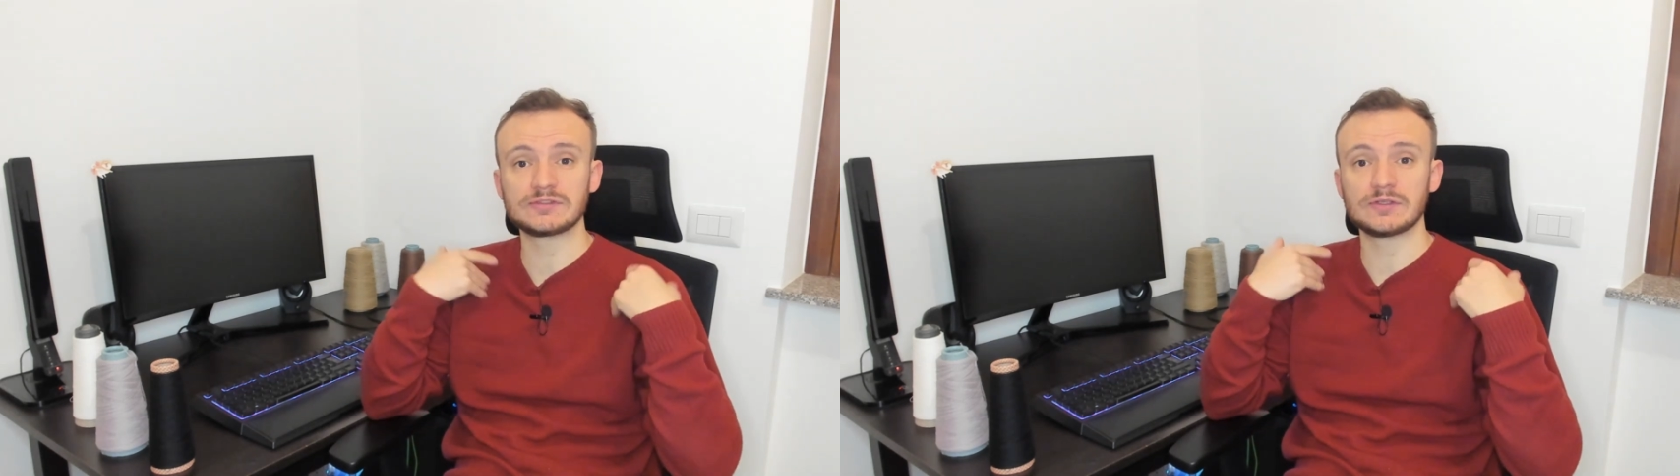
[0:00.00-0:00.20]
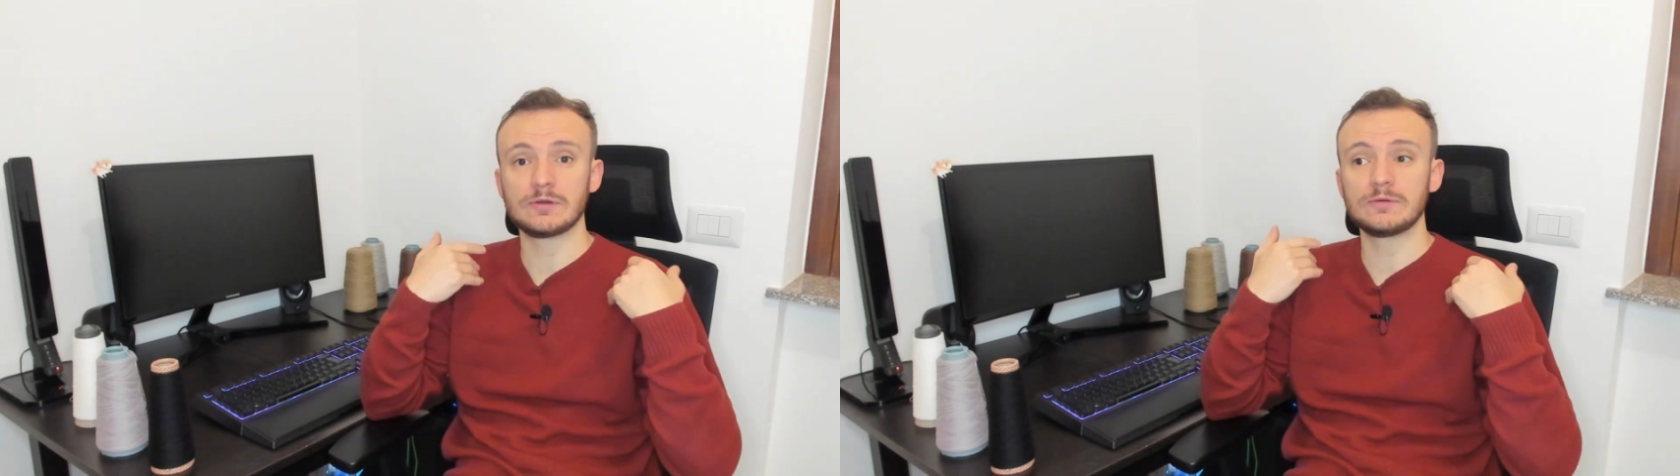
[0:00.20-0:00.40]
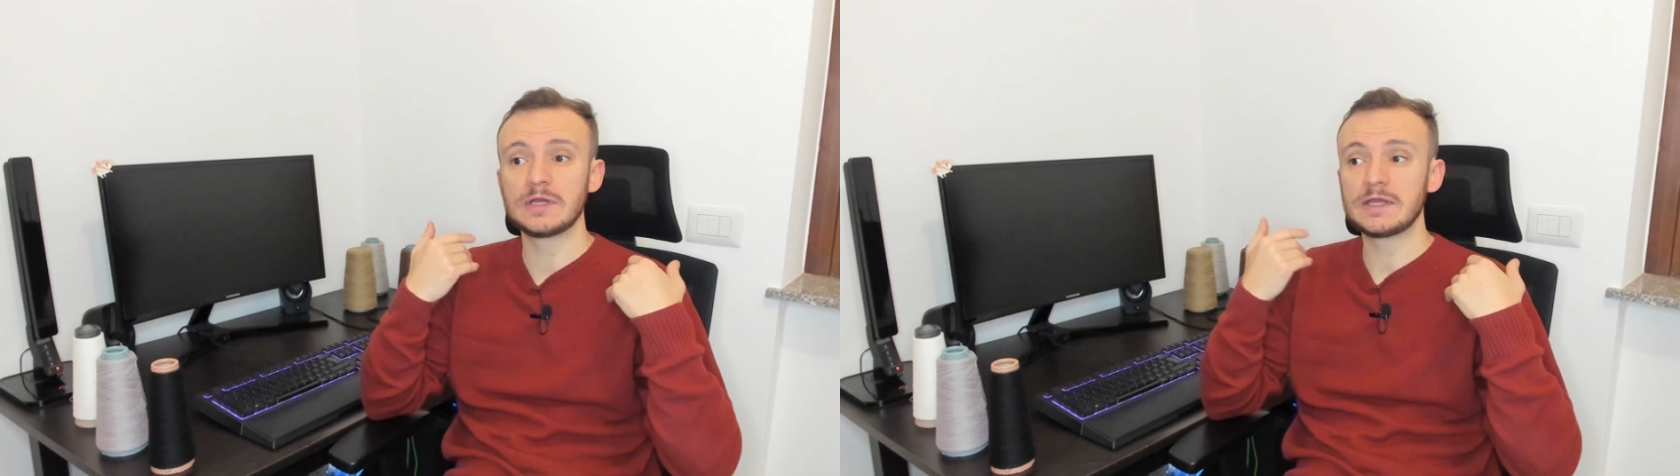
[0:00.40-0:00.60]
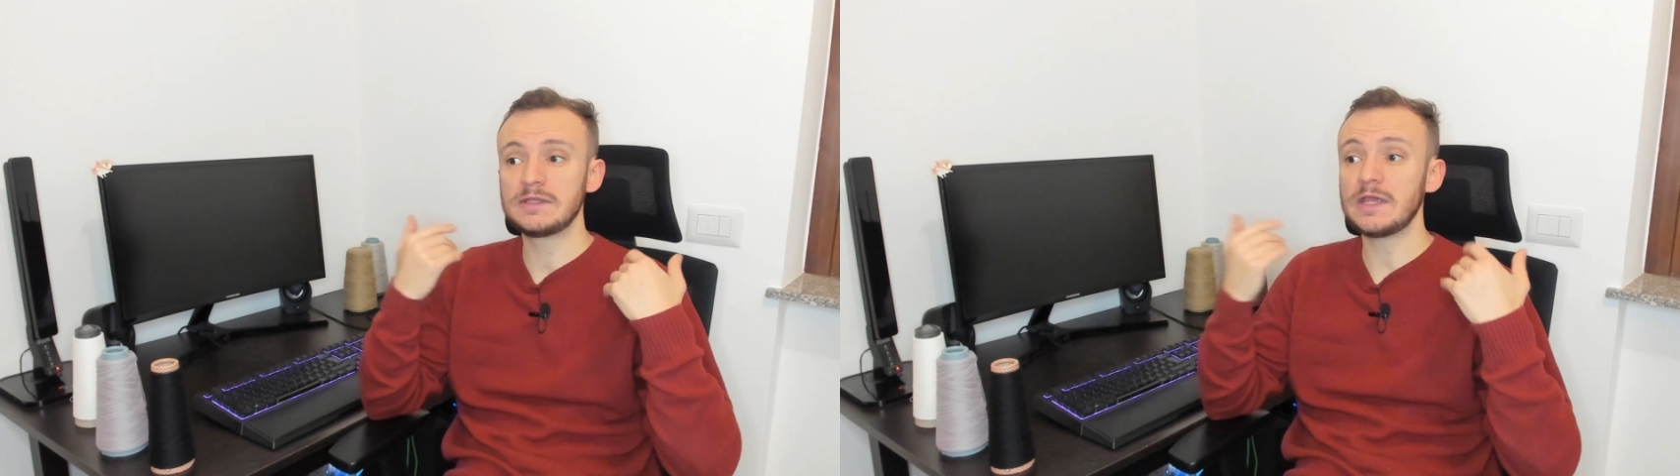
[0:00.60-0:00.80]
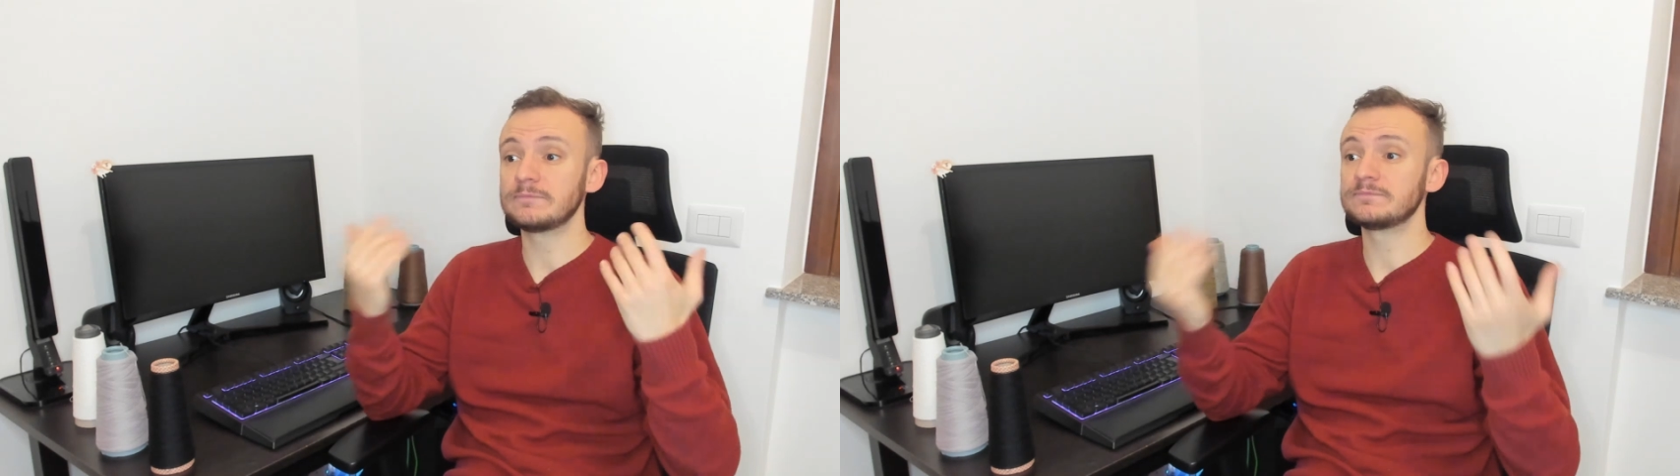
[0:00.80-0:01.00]
So
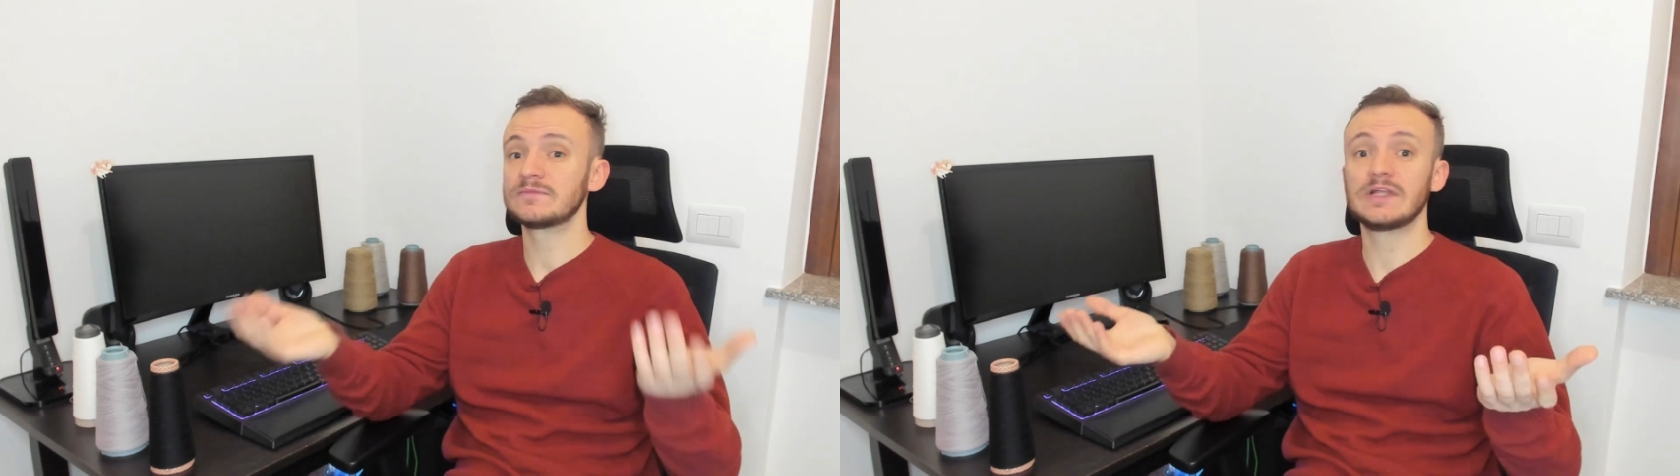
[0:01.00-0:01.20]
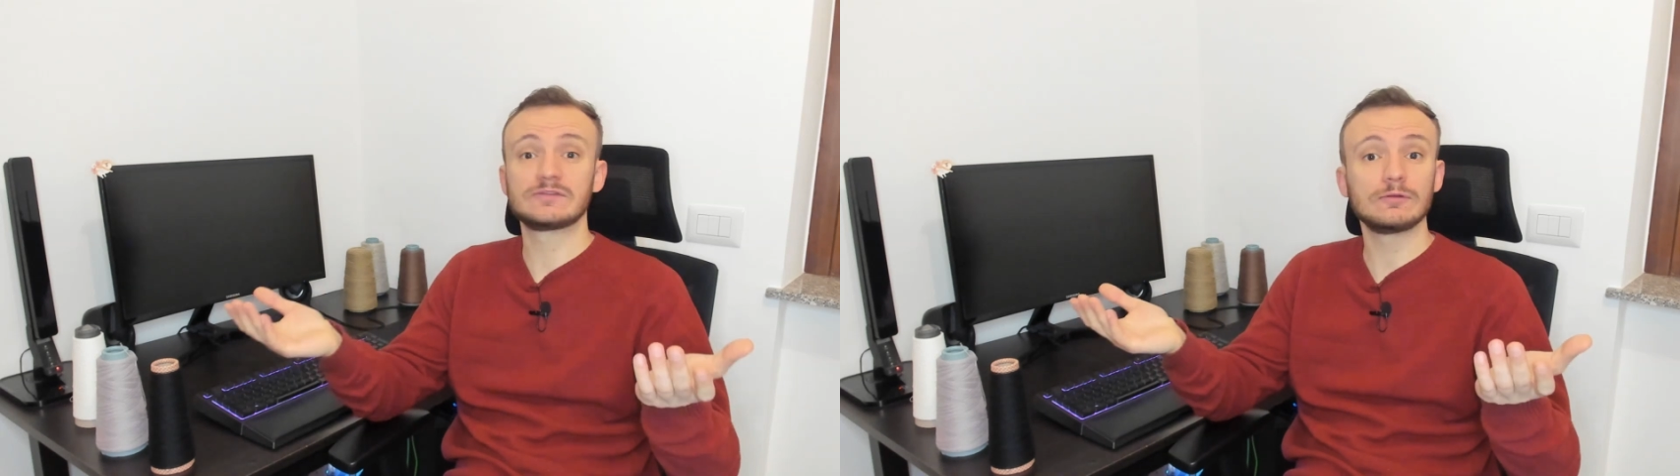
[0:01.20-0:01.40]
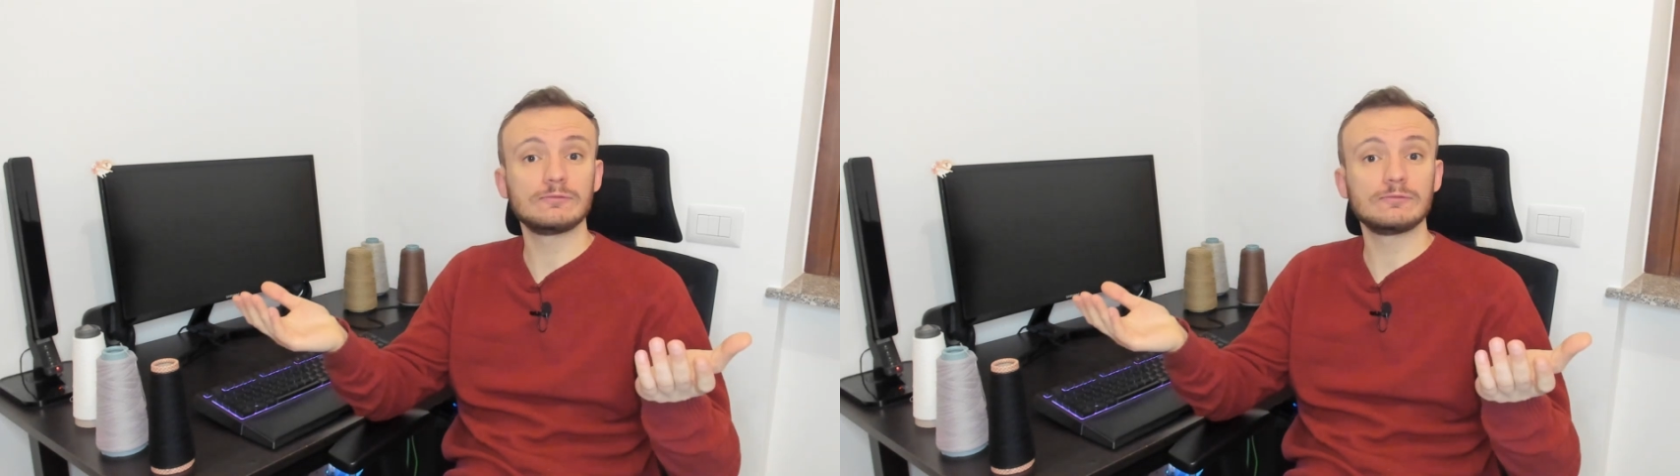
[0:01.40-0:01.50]
yeah, that's